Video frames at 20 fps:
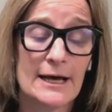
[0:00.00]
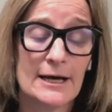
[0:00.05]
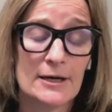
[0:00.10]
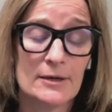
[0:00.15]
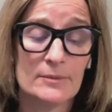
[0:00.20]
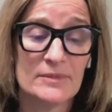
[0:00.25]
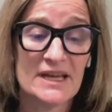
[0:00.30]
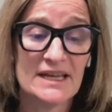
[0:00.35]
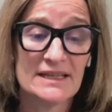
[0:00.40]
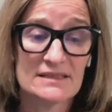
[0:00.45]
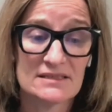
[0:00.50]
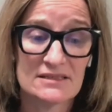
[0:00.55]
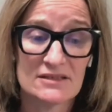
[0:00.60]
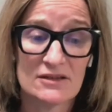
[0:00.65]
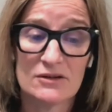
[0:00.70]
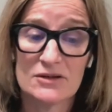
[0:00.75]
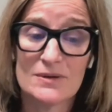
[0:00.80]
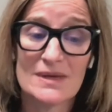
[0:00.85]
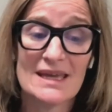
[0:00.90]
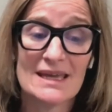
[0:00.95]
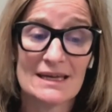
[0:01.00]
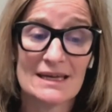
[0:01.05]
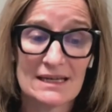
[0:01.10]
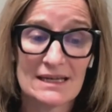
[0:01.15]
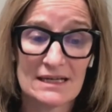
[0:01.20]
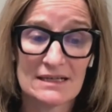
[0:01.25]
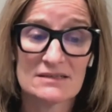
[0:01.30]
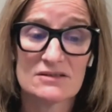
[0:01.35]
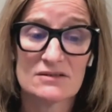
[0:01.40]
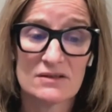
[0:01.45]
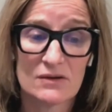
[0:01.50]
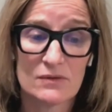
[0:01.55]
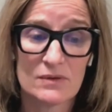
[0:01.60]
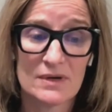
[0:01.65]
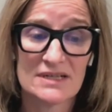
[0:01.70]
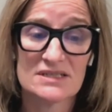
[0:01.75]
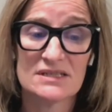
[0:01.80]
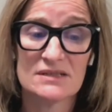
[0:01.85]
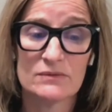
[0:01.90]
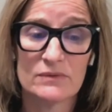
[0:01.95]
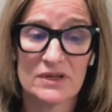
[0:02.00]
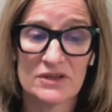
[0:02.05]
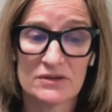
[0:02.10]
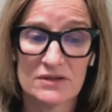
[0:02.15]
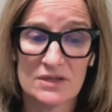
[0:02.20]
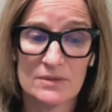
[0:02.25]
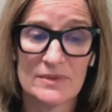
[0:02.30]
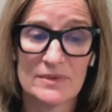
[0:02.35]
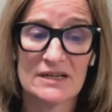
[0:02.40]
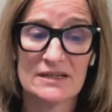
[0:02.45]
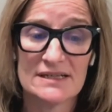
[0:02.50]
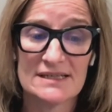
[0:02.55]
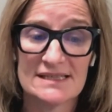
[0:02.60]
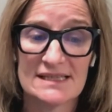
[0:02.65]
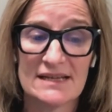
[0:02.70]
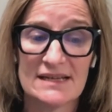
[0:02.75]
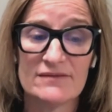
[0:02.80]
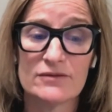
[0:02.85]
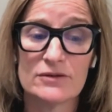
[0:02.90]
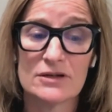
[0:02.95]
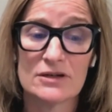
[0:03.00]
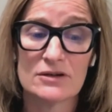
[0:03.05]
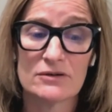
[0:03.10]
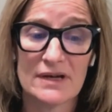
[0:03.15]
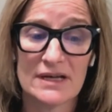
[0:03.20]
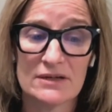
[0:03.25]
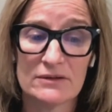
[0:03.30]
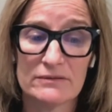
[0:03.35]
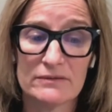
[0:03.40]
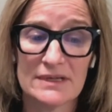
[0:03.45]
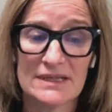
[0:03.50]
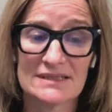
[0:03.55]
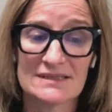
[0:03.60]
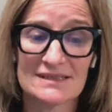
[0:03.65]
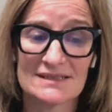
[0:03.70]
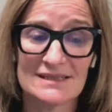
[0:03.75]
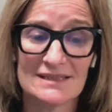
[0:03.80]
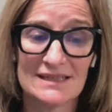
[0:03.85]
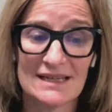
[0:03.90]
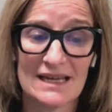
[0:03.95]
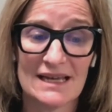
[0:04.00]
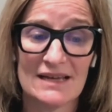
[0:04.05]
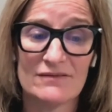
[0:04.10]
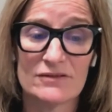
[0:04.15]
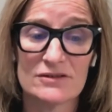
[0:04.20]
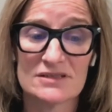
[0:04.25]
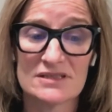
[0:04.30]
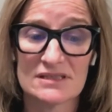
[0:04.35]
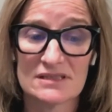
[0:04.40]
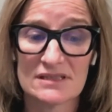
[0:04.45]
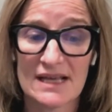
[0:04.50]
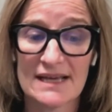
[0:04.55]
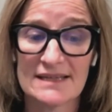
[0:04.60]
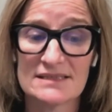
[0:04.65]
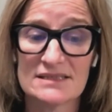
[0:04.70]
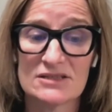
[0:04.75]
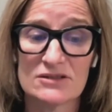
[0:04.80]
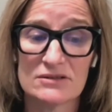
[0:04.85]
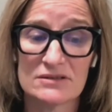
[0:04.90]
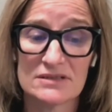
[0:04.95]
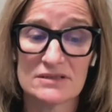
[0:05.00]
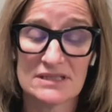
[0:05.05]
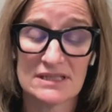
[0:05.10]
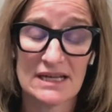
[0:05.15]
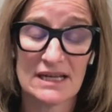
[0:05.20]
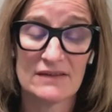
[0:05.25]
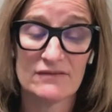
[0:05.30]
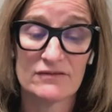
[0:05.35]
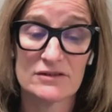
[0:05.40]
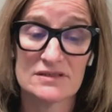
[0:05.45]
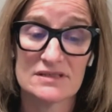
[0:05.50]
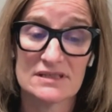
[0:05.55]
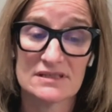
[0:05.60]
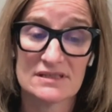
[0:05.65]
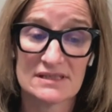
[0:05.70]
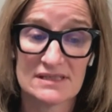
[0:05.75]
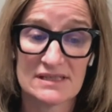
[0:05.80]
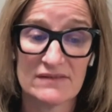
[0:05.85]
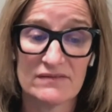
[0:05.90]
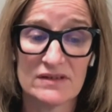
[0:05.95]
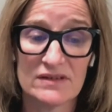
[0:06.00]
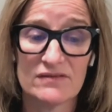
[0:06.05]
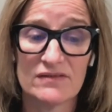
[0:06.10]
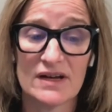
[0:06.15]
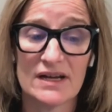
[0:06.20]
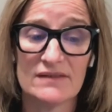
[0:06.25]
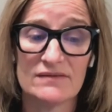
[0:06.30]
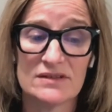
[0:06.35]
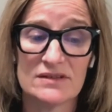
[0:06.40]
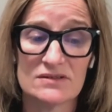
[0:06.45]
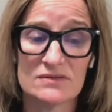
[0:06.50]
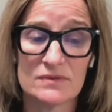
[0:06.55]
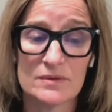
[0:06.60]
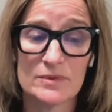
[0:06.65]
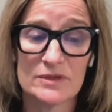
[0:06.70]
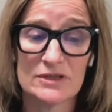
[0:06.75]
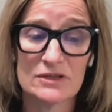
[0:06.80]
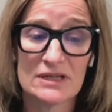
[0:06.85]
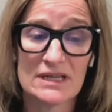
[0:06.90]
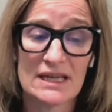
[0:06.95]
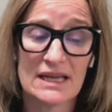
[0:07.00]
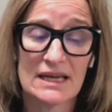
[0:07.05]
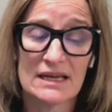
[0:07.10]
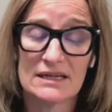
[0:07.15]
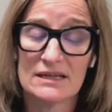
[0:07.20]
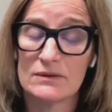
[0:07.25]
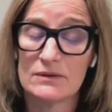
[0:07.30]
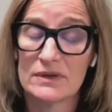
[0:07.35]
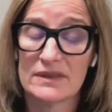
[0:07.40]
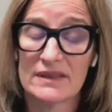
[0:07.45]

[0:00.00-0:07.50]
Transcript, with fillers: Um, and so you can't answer the question whether humanity is safer at greater risk today versus last year or today versus the 75 years we've been looking at it